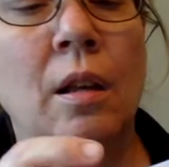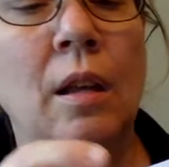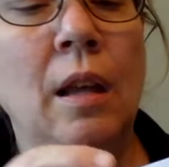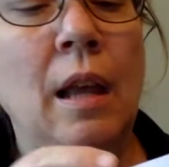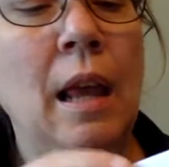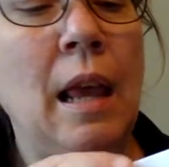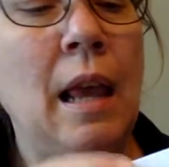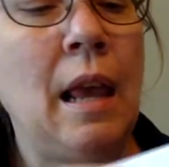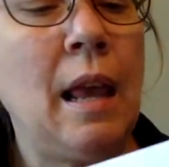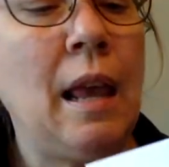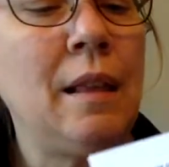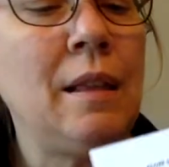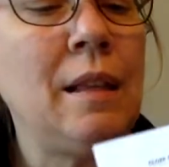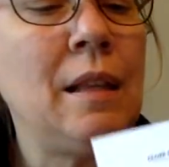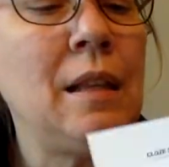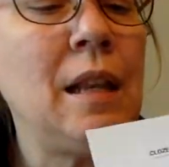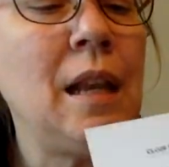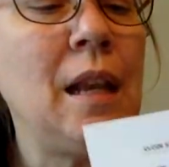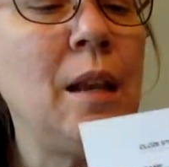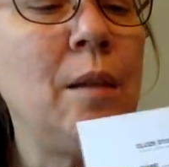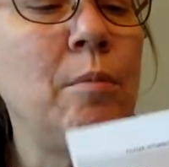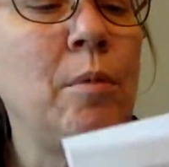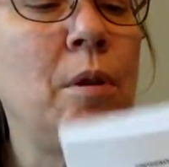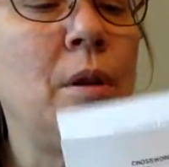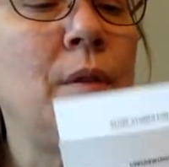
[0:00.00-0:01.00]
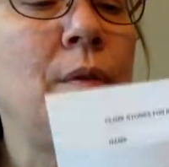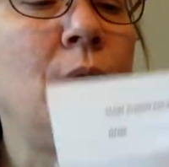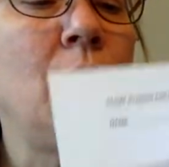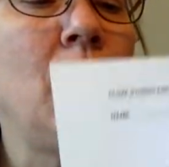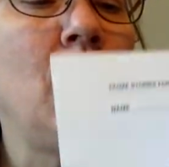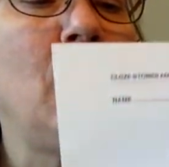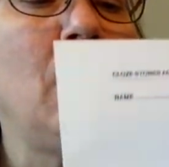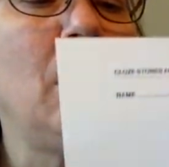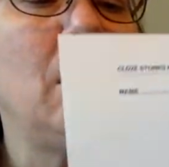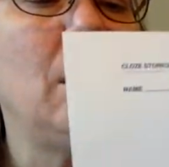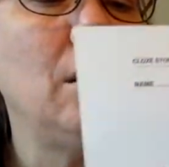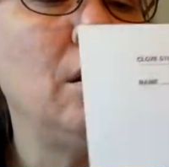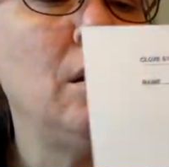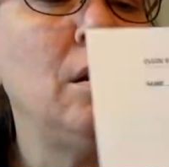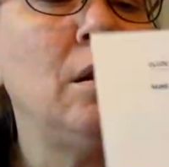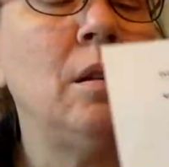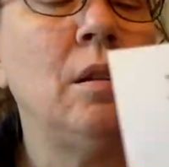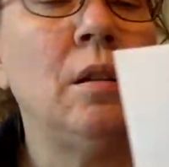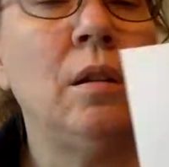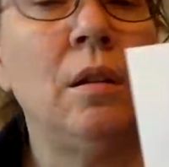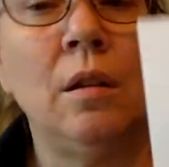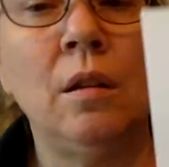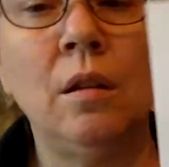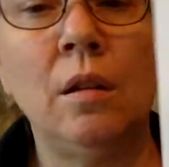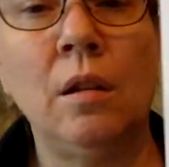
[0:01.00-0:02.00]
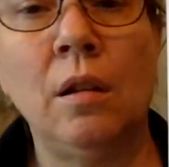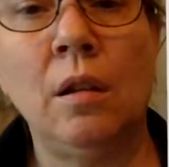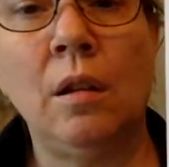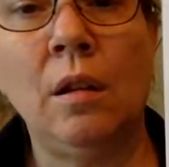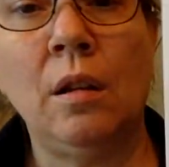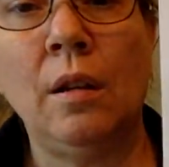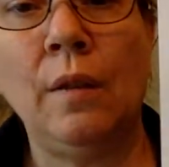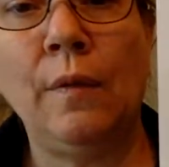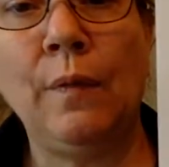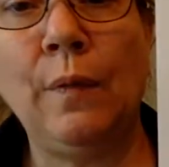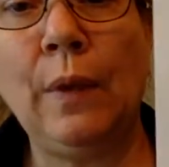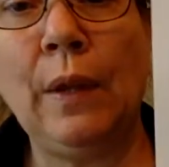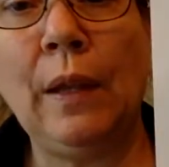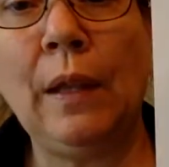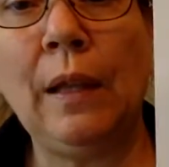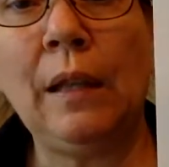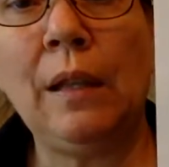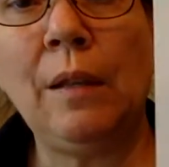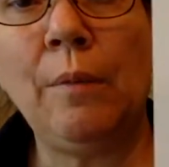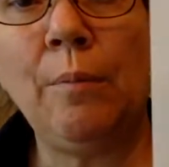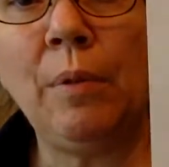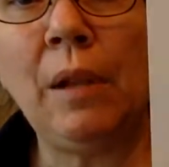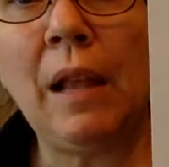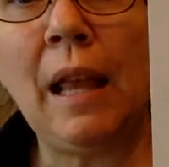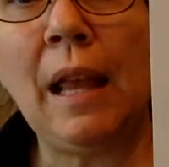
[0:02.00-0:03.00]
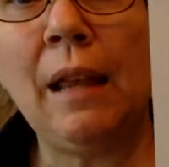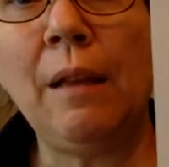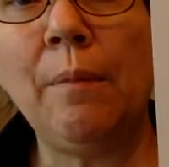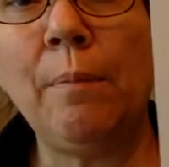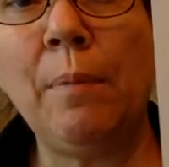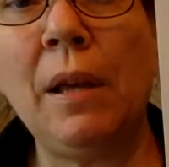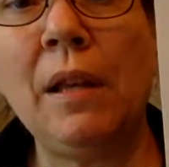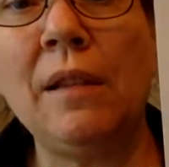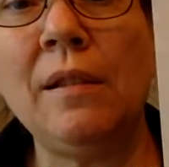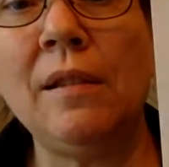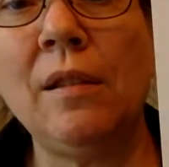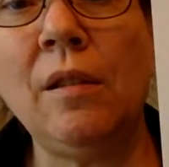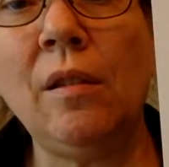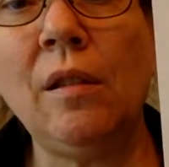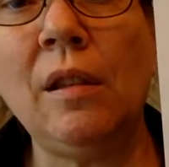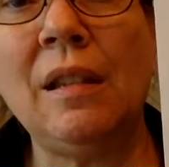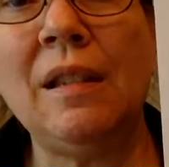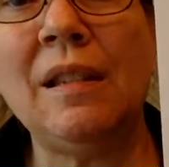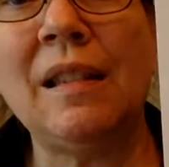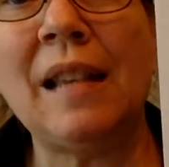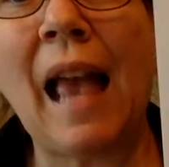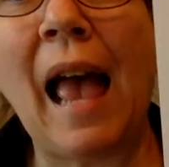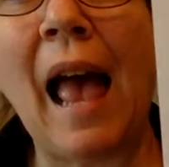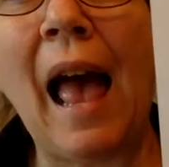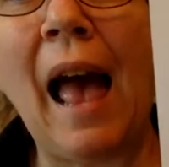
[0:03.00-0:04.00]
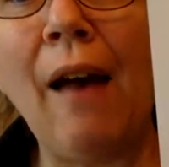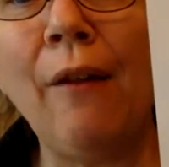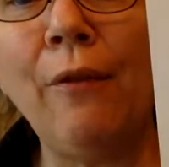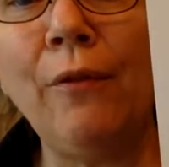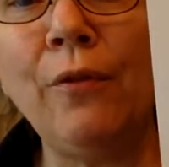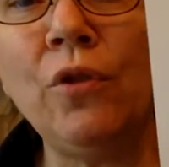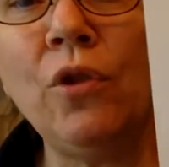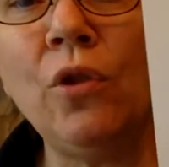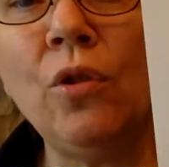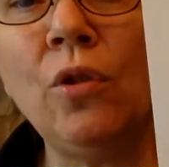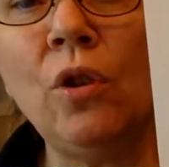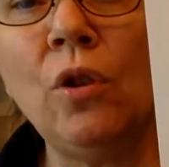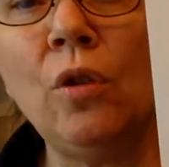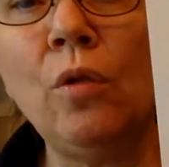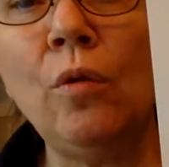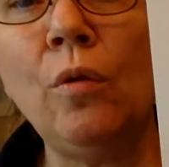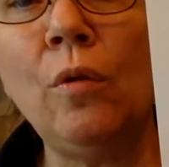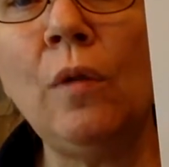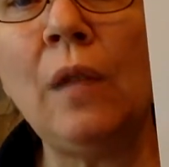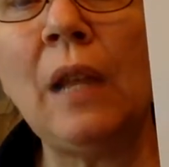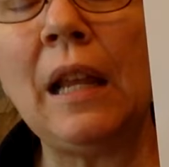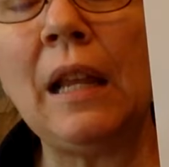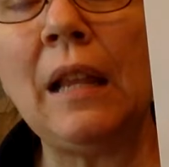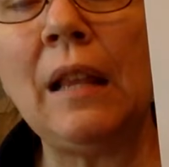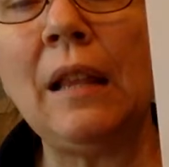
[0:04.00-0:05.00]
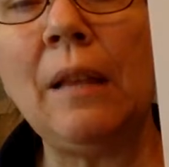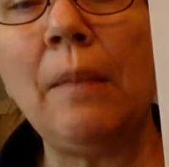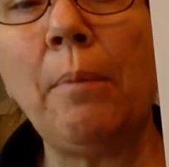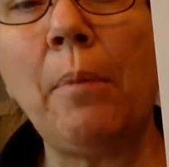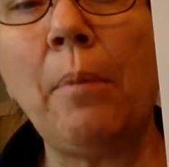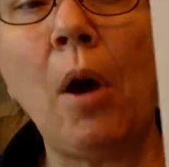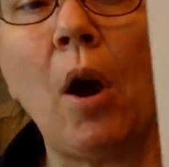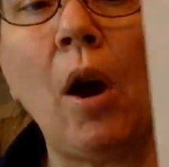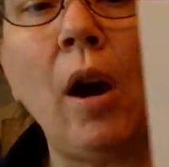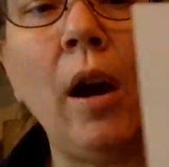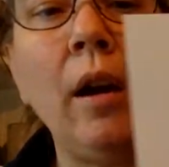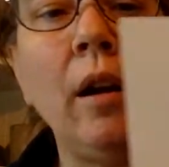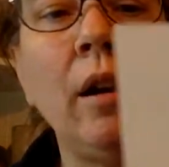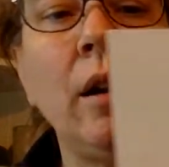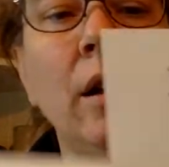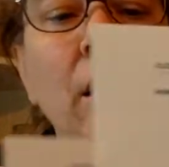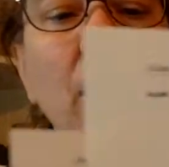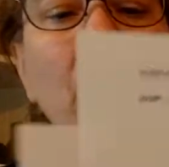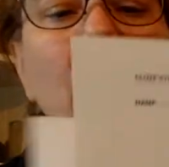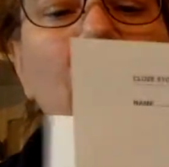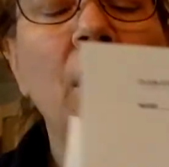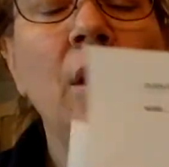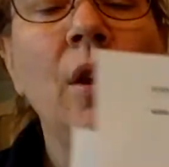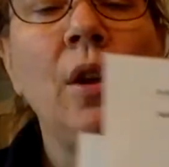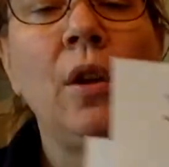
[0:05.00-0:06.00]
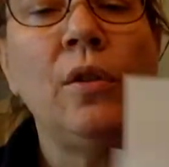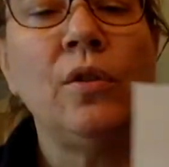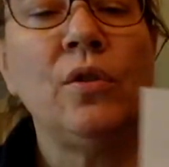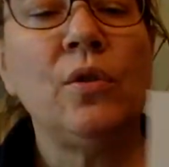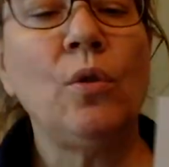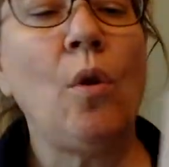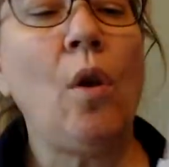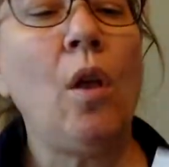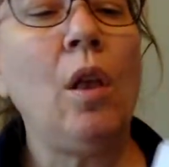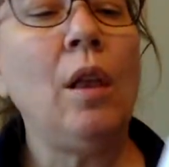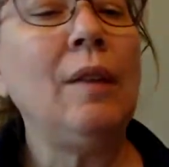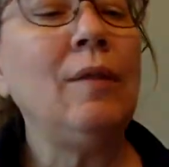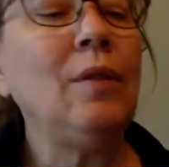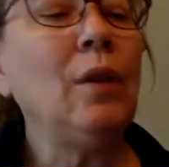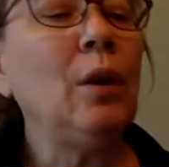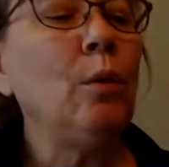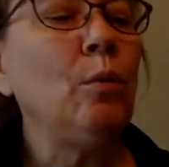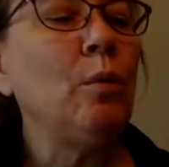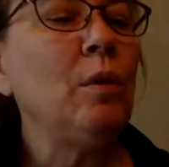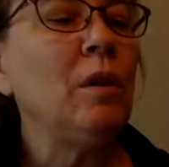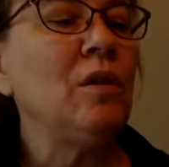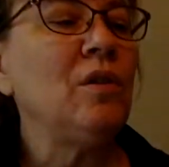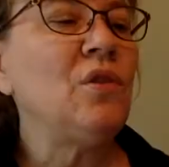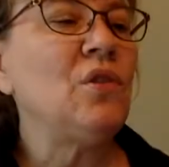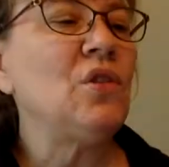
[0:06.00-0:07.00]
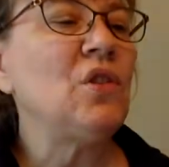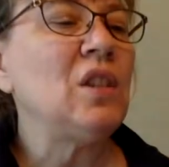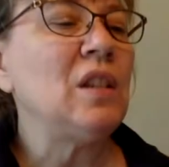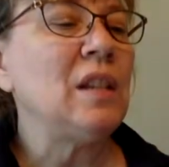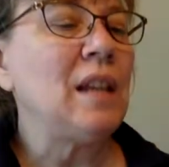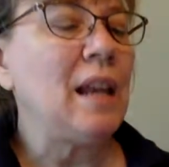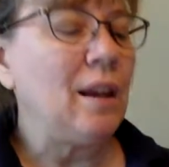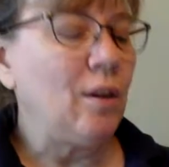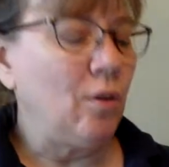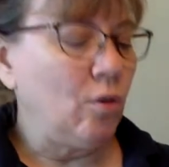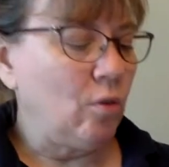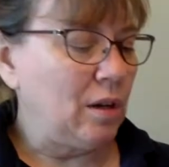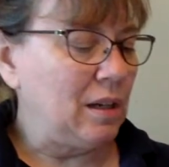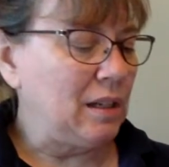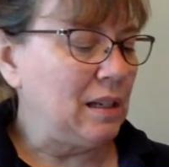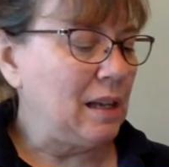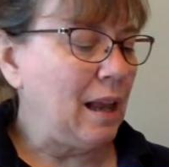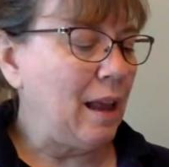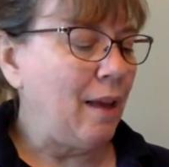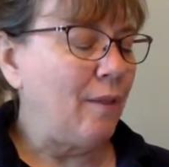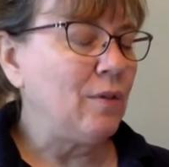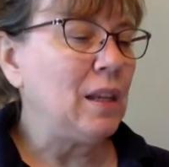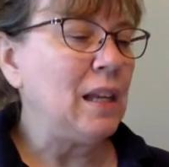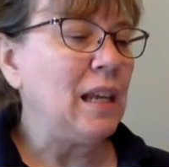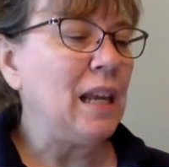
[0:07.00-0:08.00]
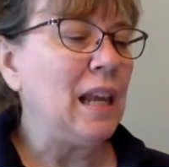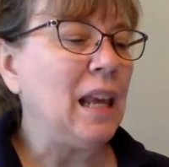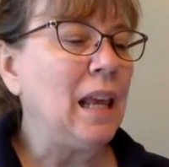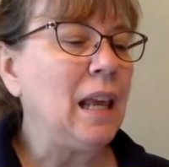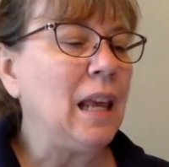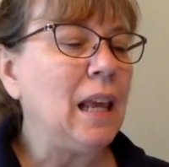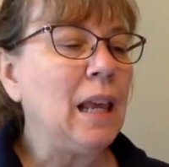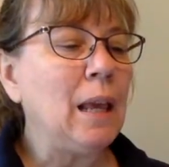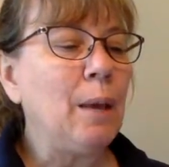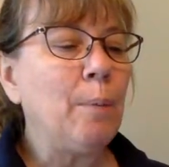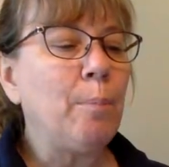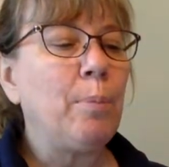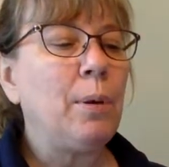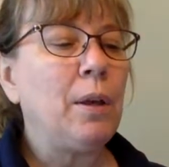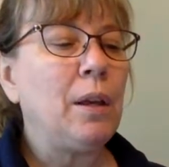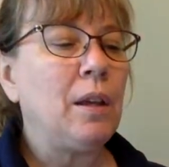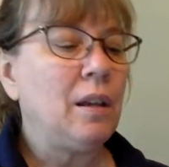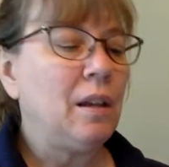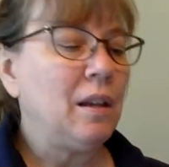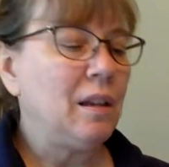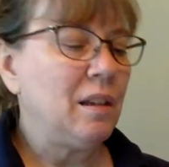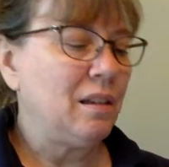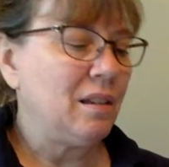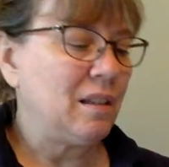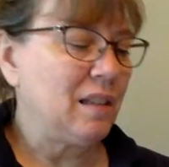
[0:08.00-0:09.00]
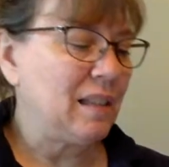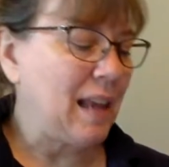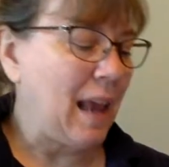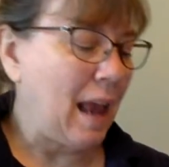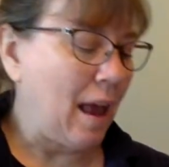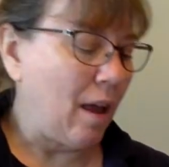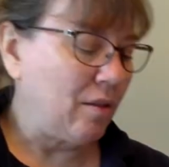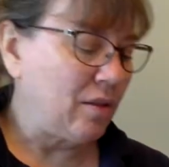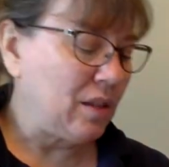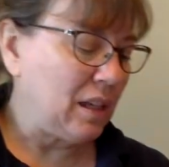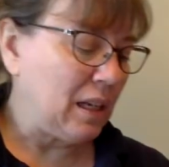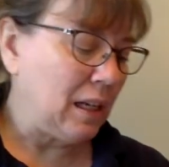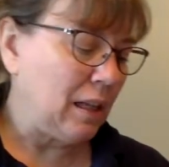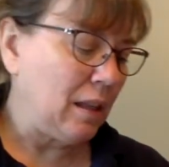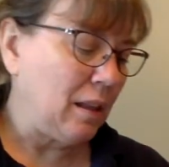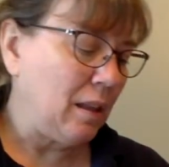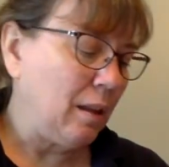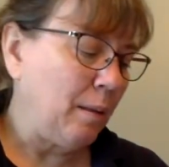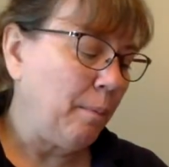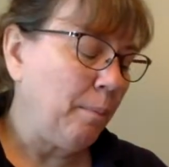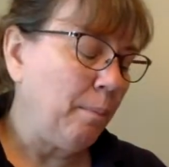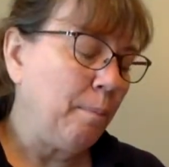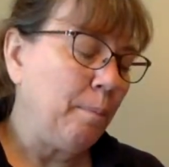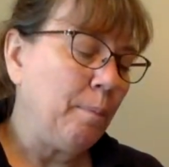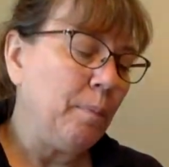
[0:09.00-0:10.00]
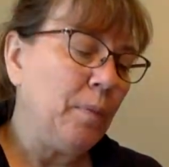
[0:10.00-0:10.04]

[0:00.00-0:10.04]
and the name of our fill-in-the-blank puzzle is Afternoon in the Park. So all of our words today are going to have the IP sound in them.